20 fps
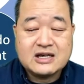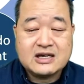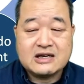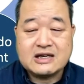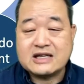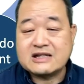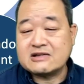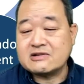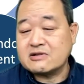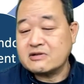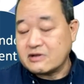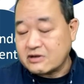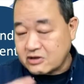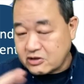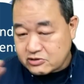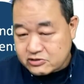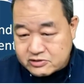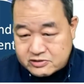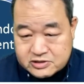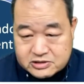And it
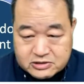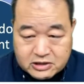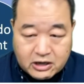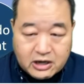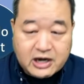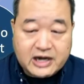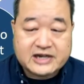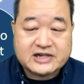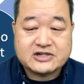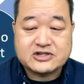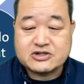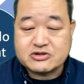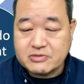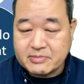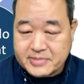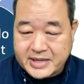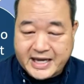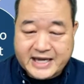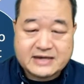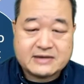goes on into
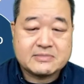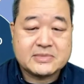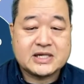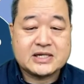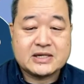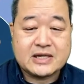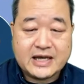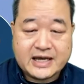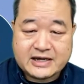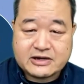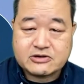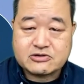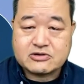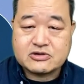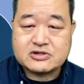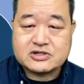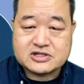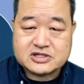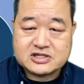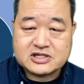abandonment,
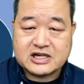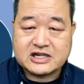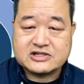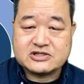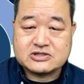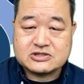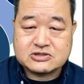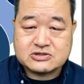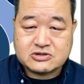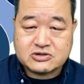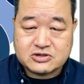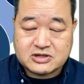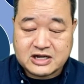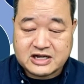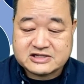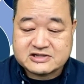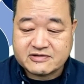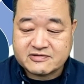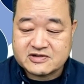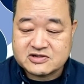anger, disgust, or
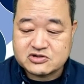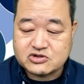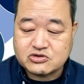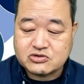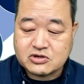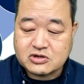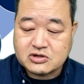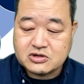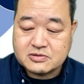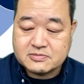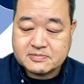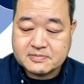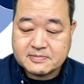loss of control.